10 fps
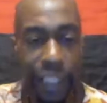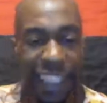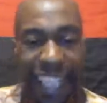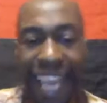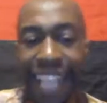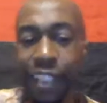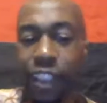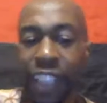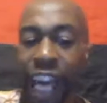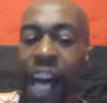That
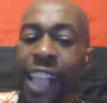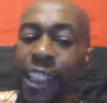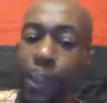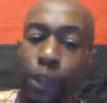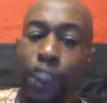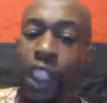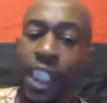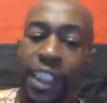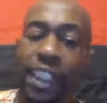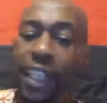
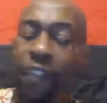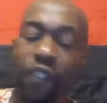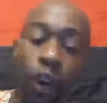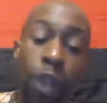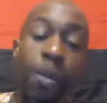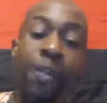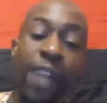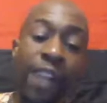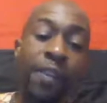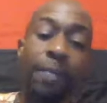non-socialistic form of
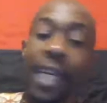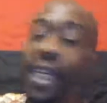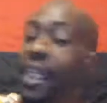government